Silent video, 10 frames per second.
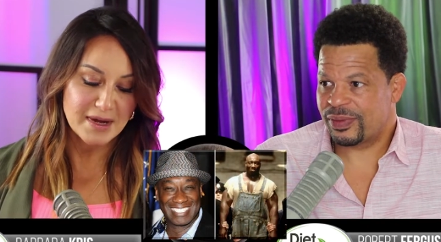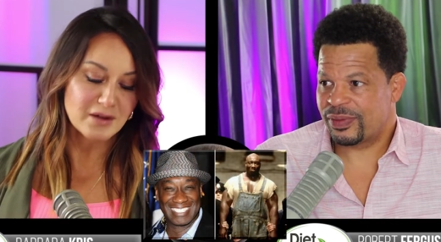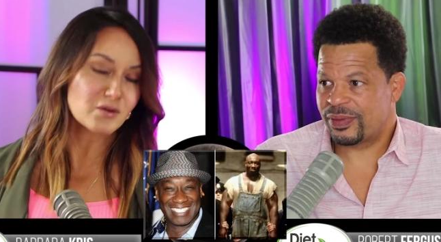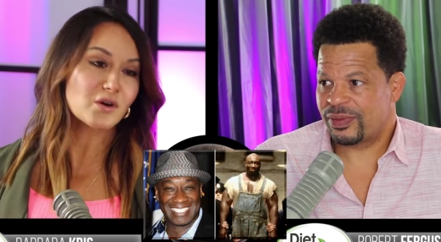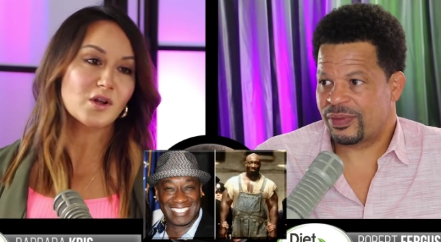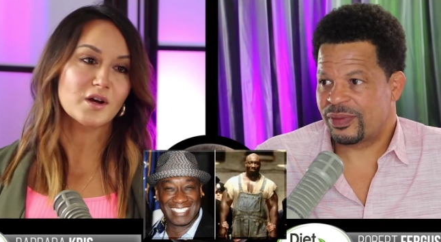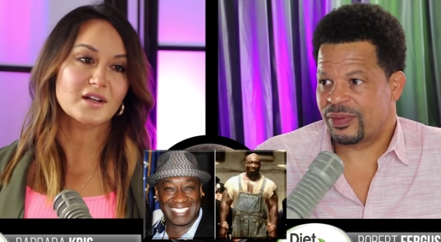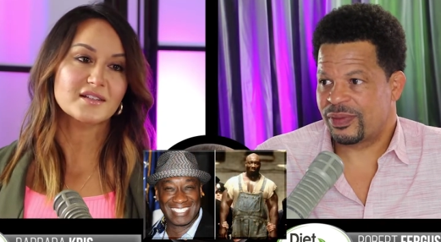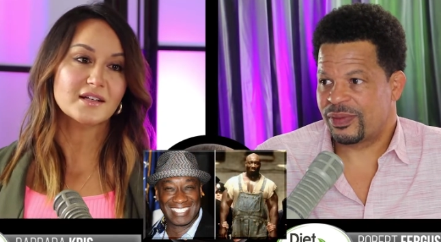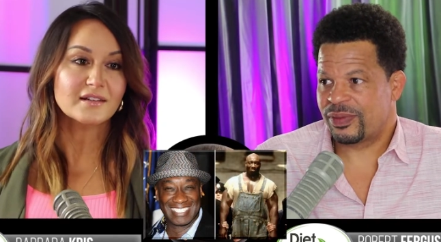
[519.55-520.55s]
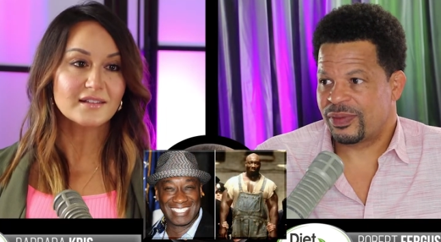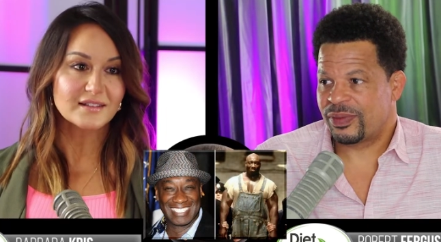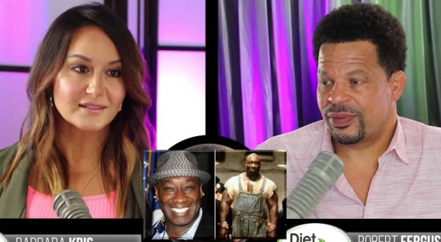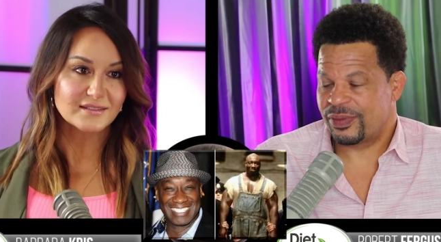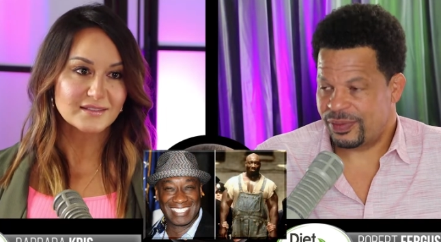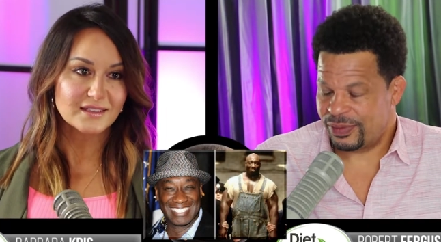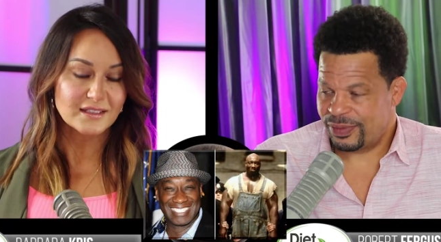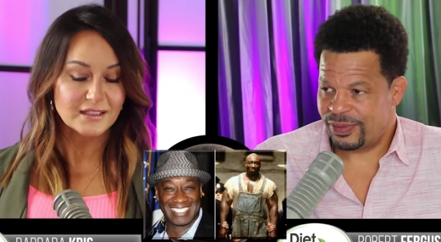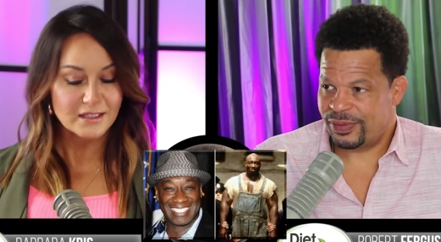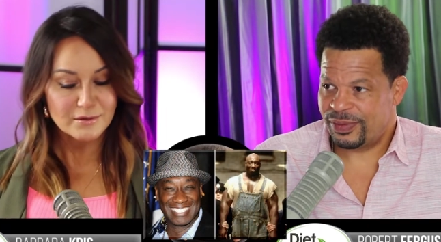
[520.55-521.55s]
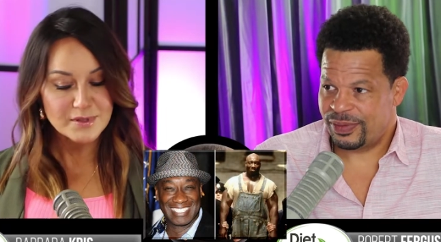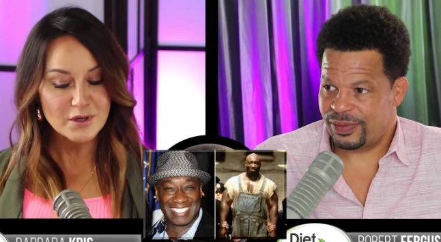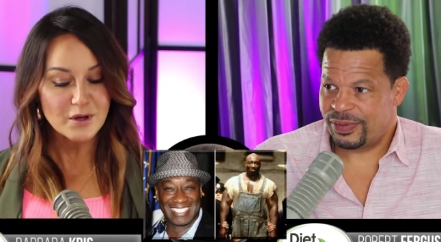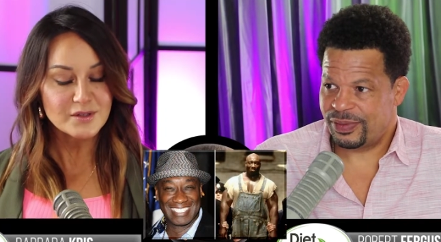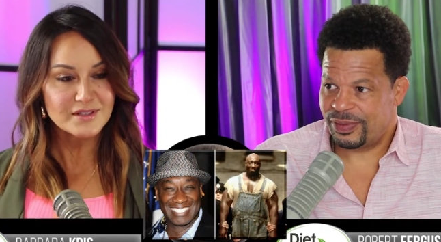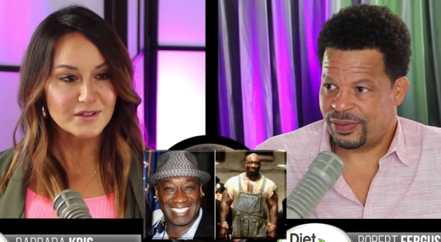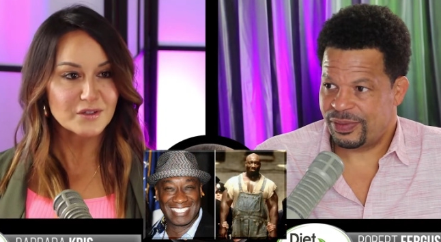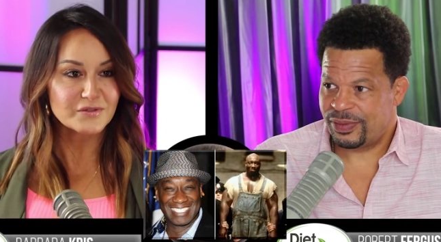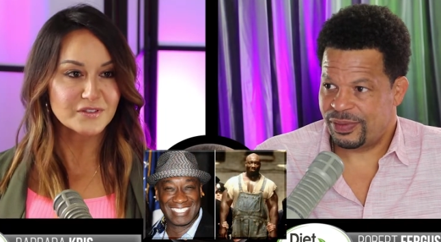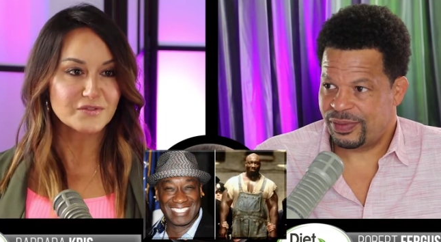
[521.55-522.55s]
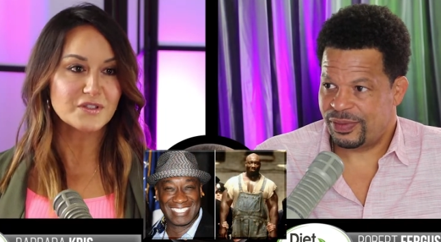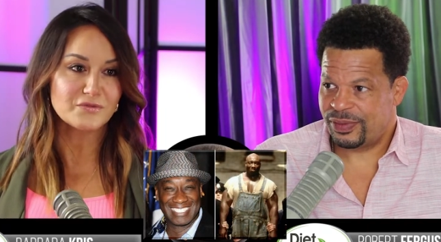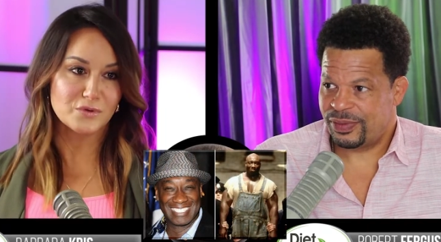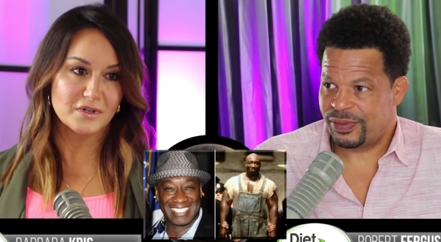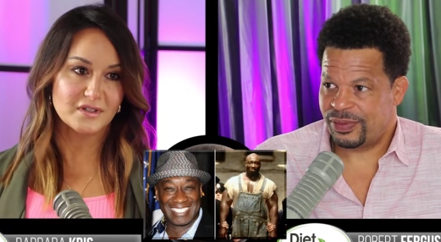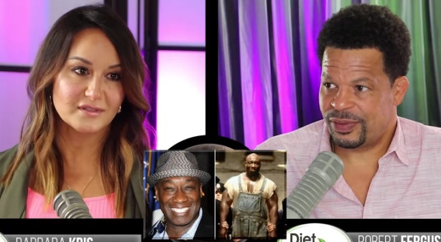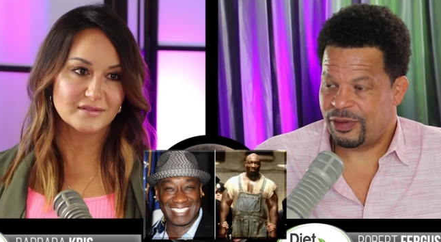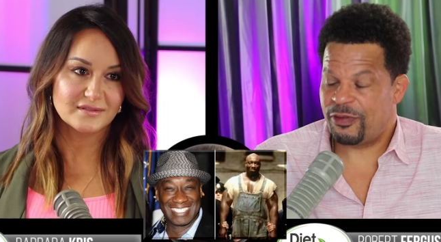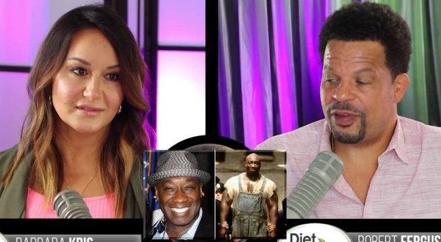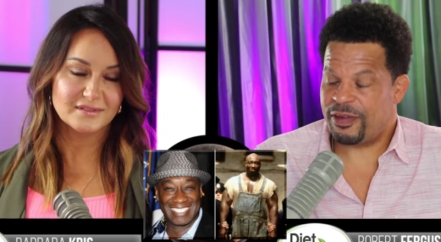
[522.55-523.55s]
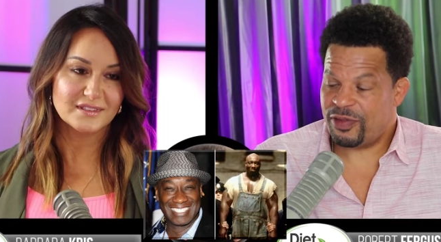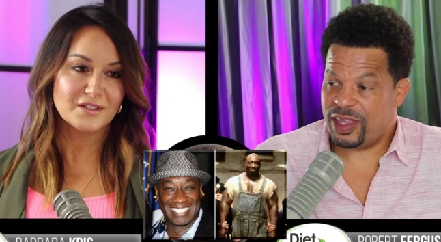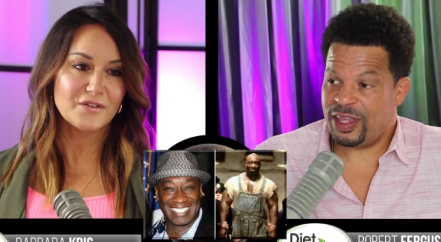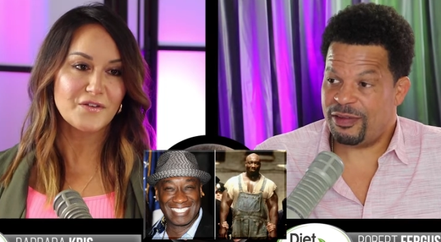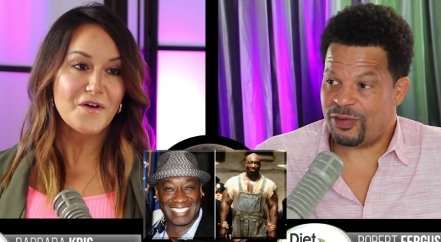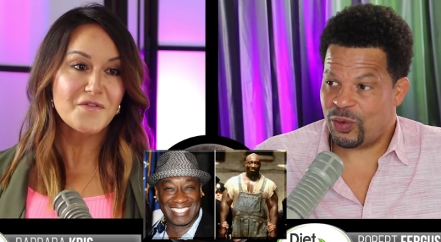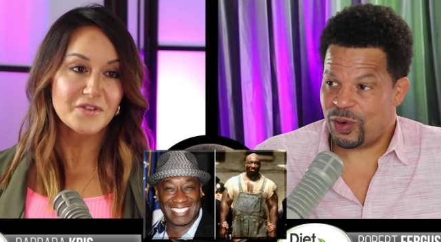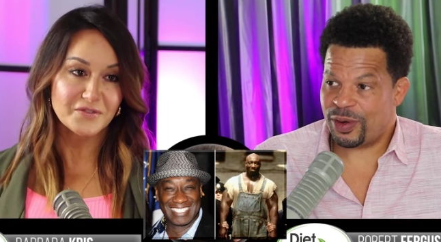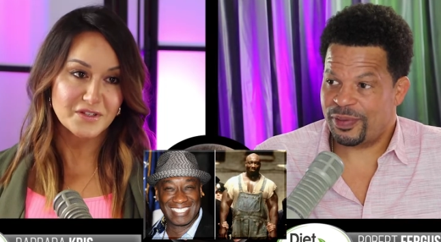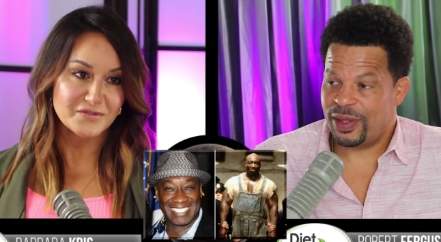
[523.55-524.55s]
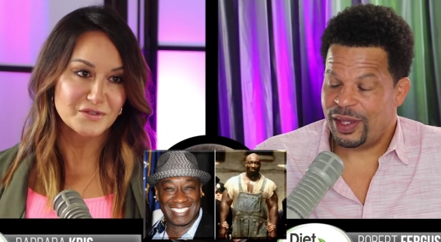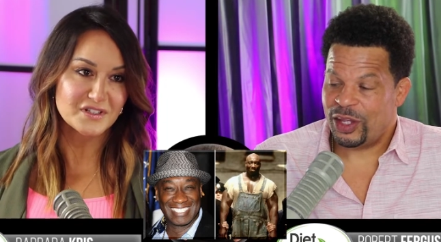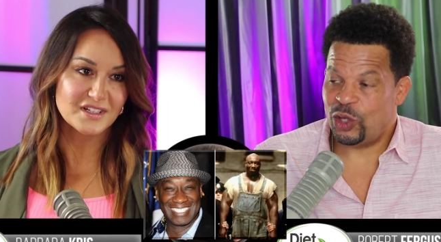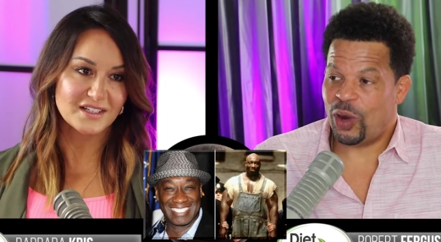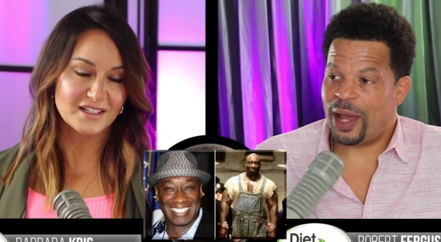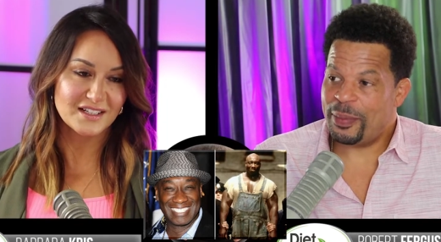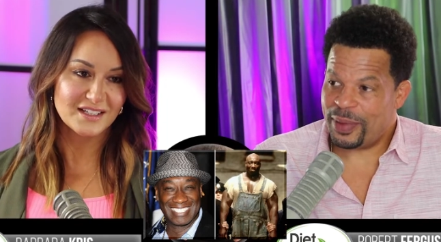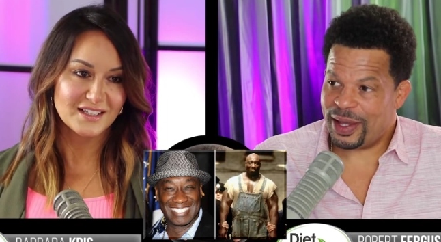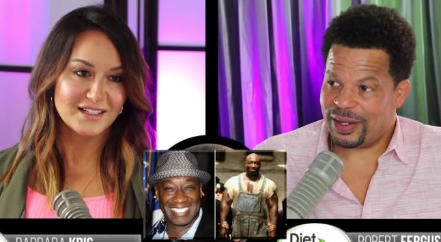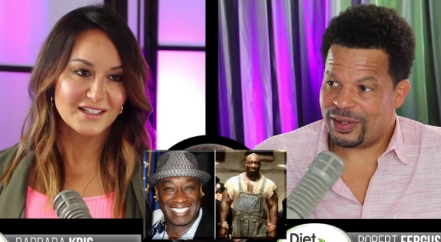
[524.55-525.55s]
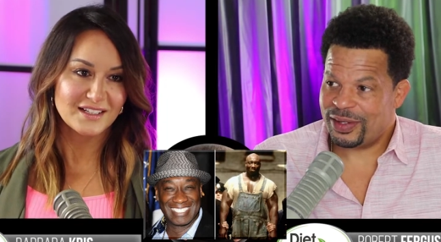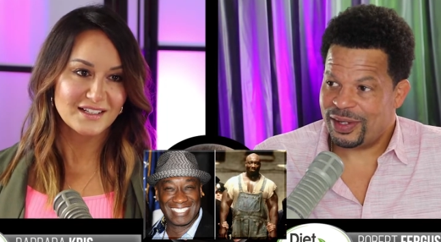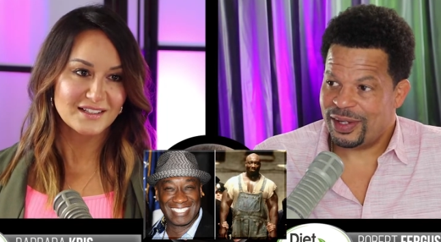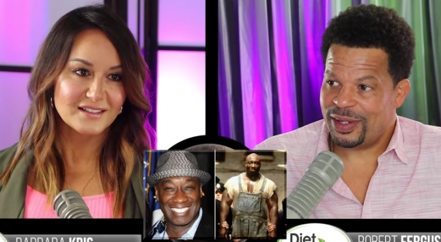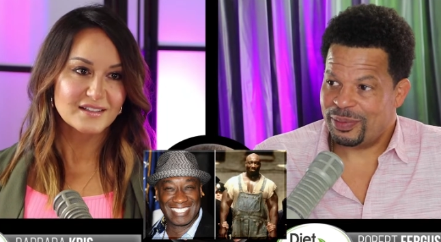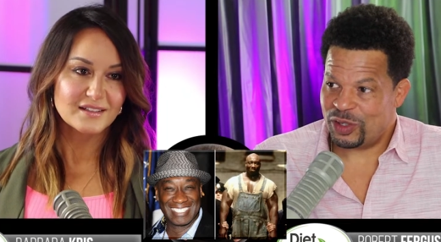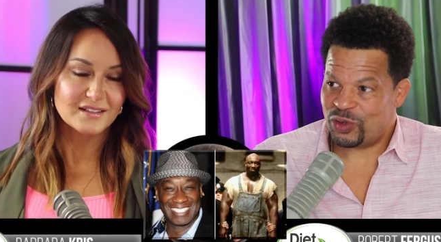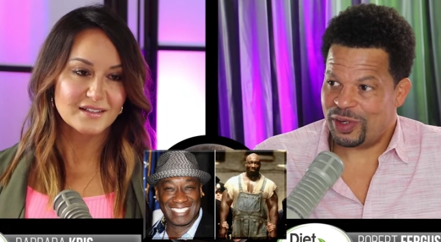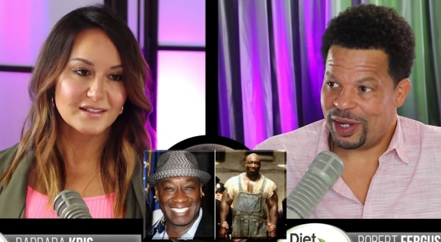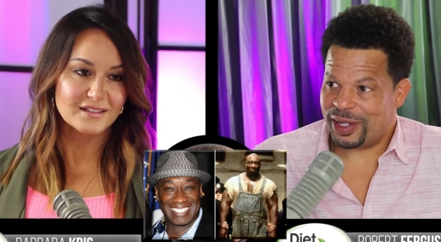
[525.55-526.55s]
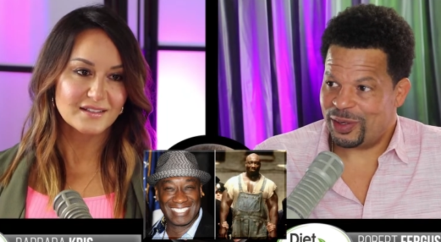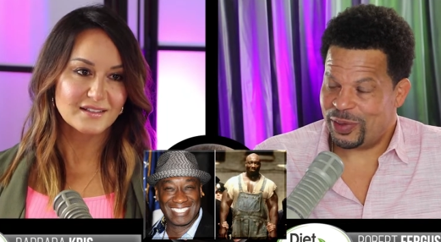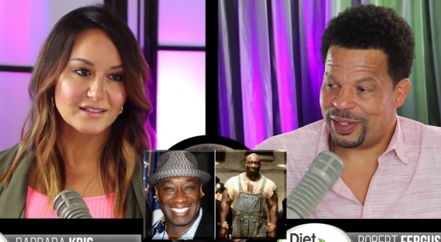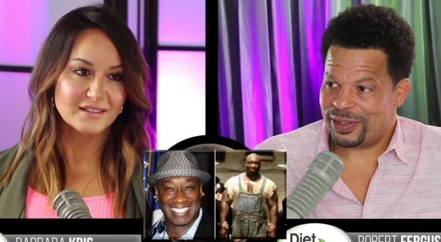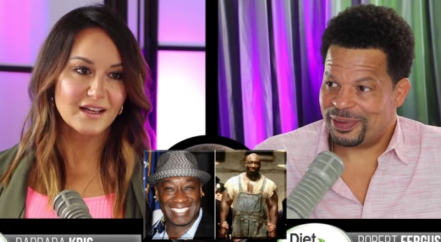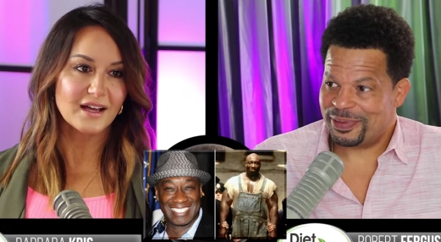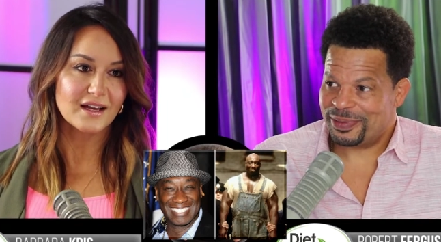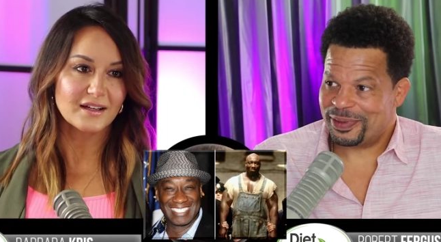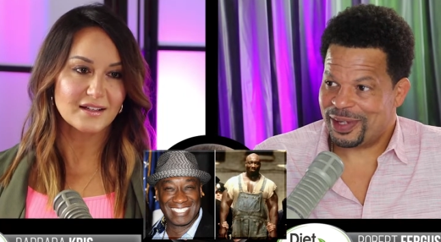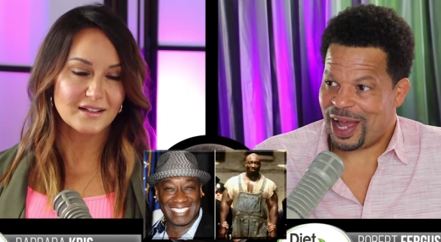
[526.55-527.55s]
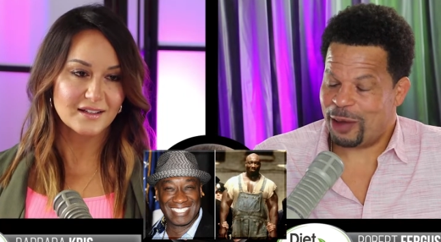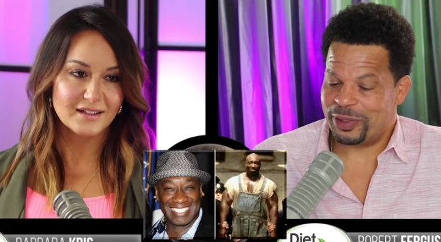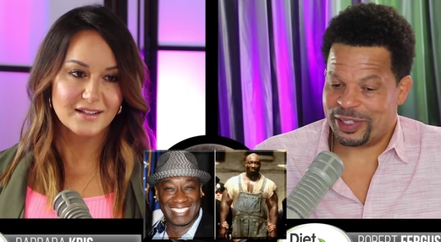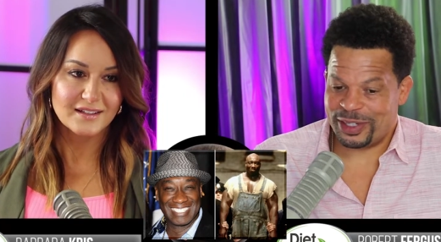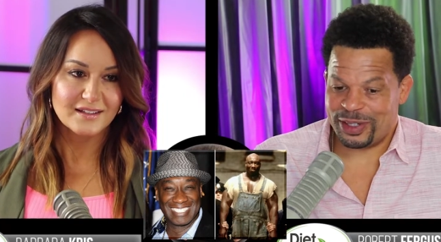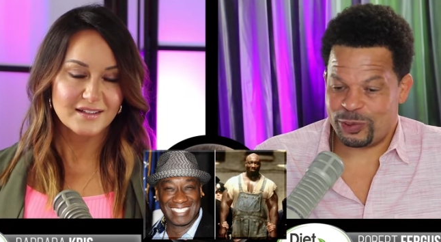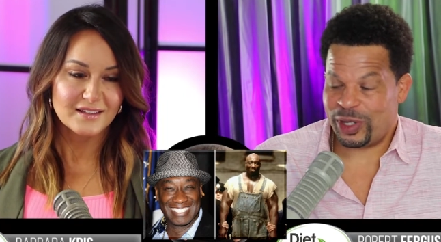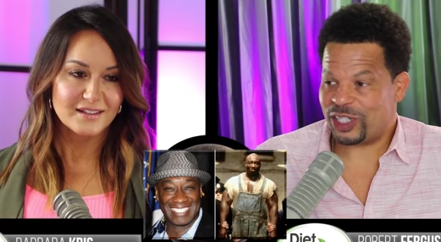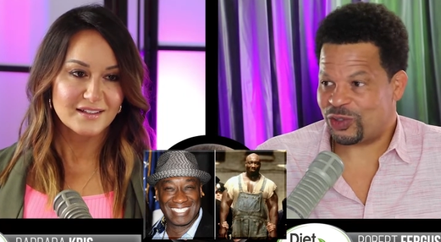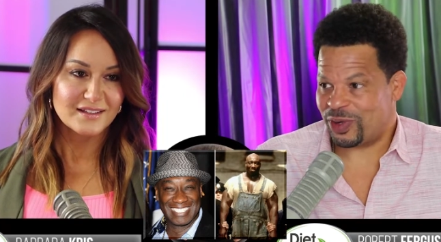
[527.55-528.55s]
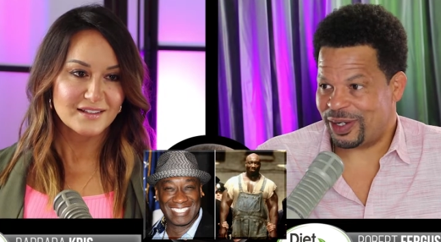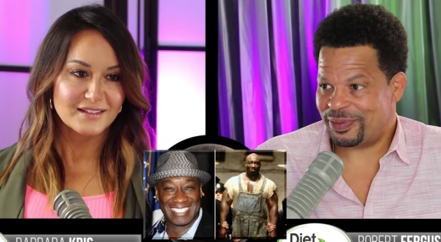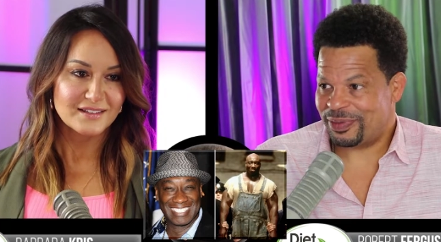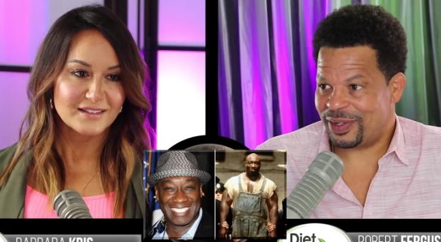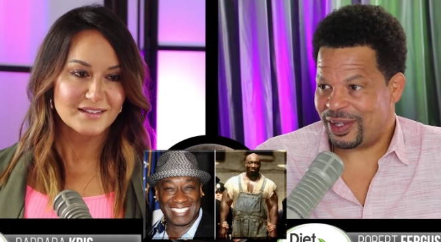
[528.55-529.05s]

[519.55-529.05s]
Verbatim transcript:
Speaker 1: Michael Clarke
Speaker 2: Duncan. Mm-hmm. He was also 54. 54. 54. You know, I met Mr. Duncan once. Yeah. I was in a restaurant,